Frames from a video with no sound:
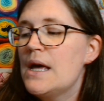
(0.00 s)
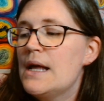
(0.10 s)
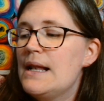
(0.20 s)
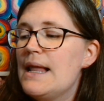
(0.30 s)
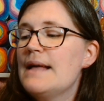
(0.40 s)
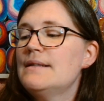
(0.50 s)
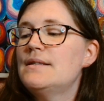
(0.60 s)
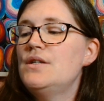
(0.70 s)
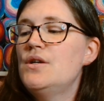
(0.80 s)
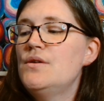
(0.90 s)

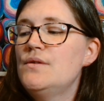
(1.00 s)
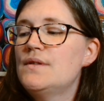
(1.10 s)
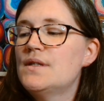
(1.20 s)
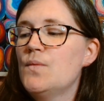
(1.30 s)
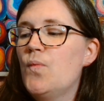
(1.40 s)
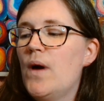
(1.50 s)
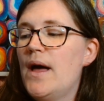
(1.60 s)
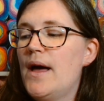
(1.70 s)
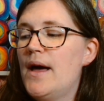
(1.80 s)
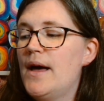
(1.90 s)
Let's use the
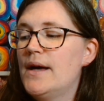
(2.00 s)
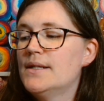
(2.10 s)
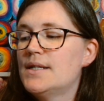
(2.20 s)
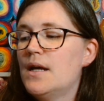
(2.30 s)
word